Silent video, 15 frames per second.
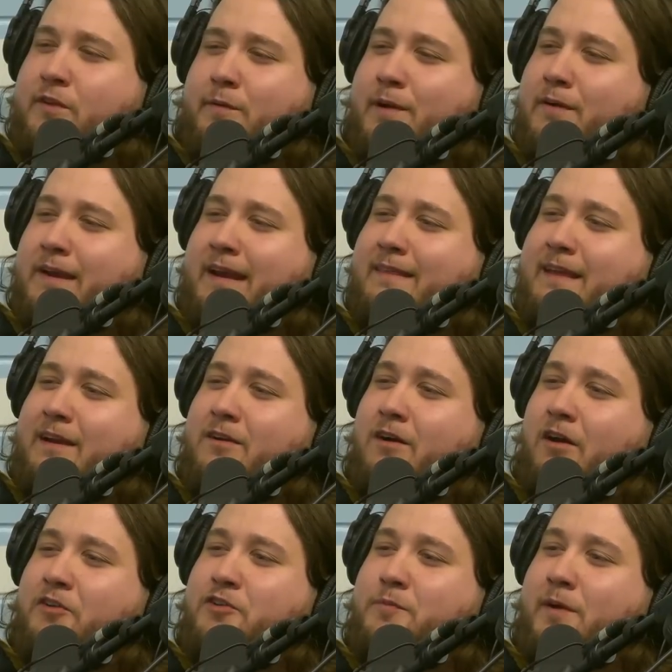we don't get that
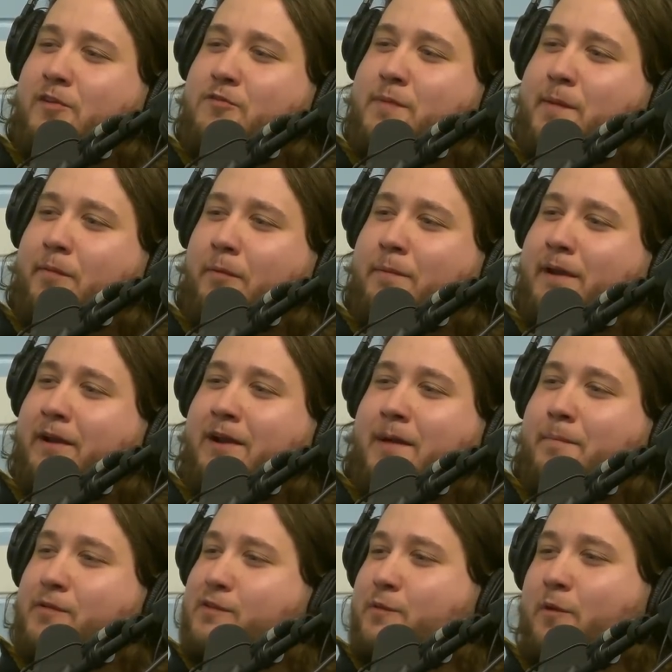call too much. People really? picking
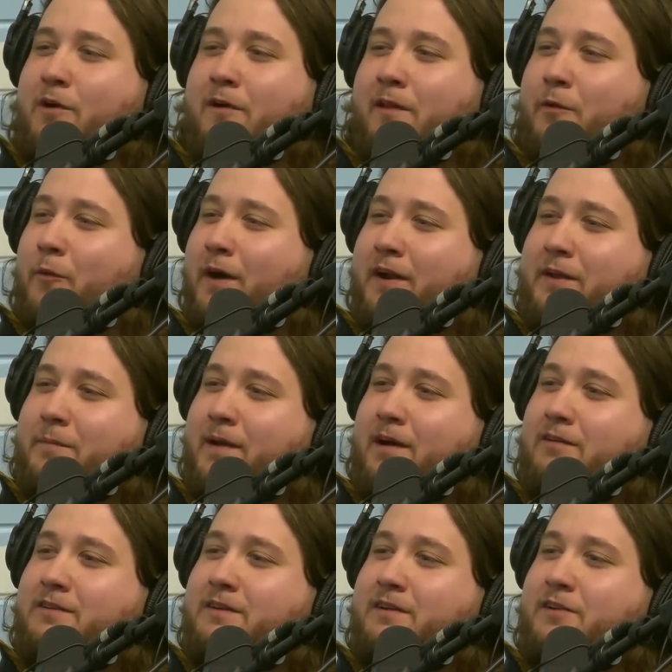up a squirrel and wanting it
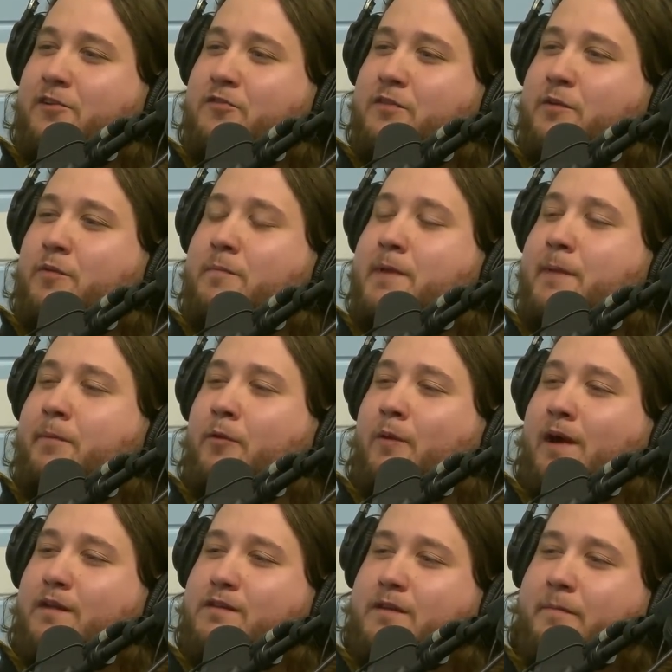mounted. Usually when people
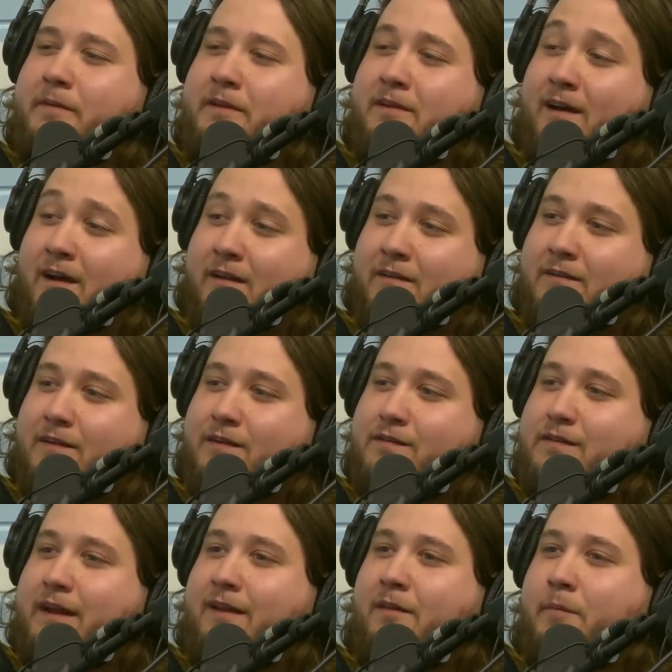want something done, it's
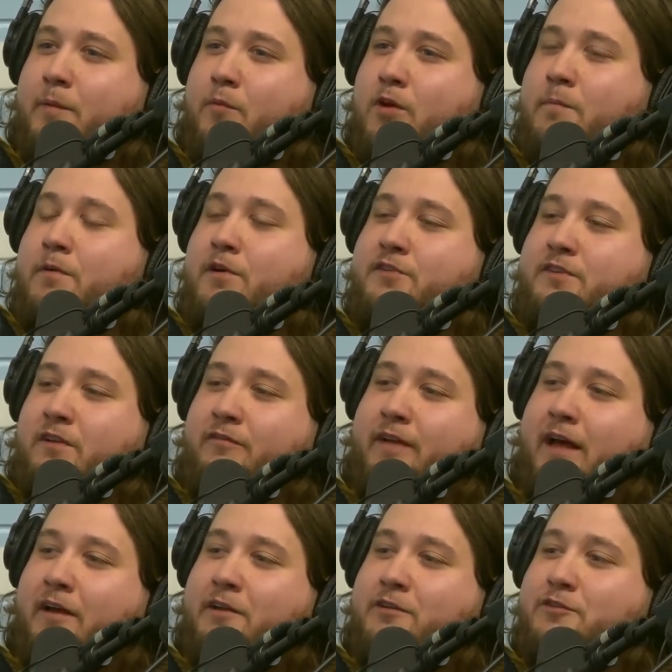got a little bit more personal
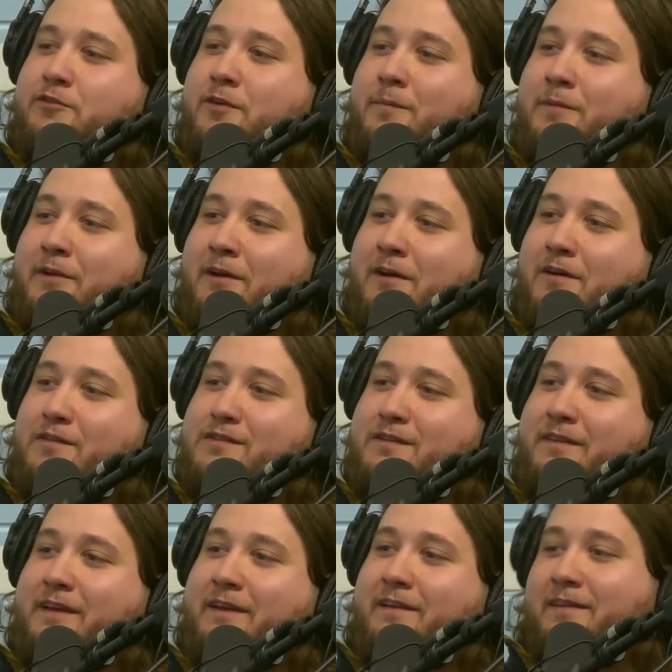value to them. You know. Yeah. So
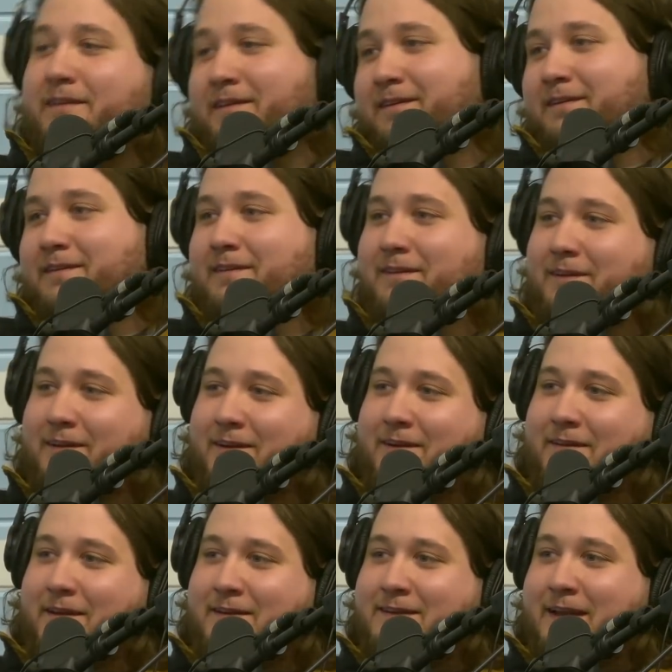they
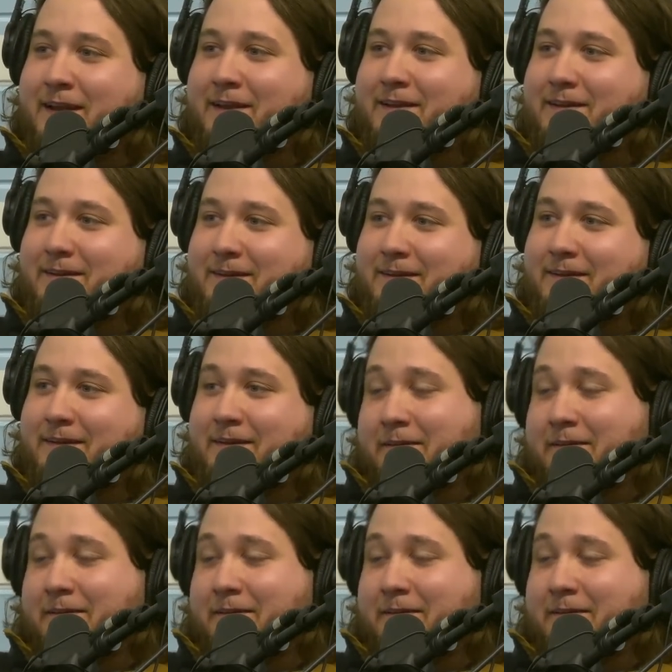they take it. But